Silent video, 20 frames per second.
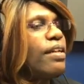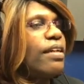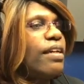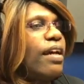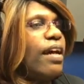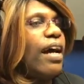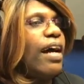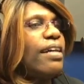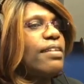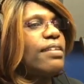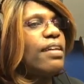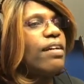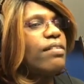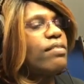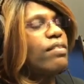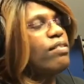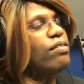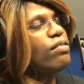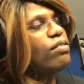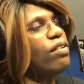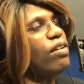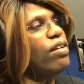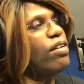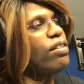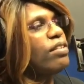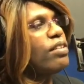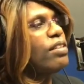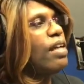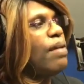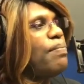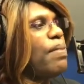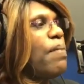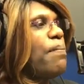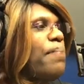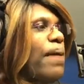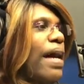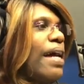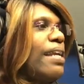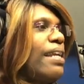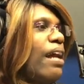Yeah, I taught those girls. They've been
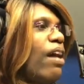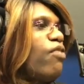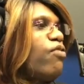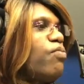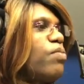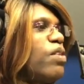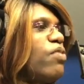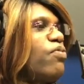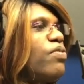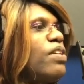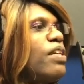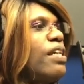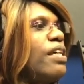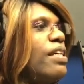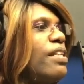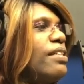biting off me for years.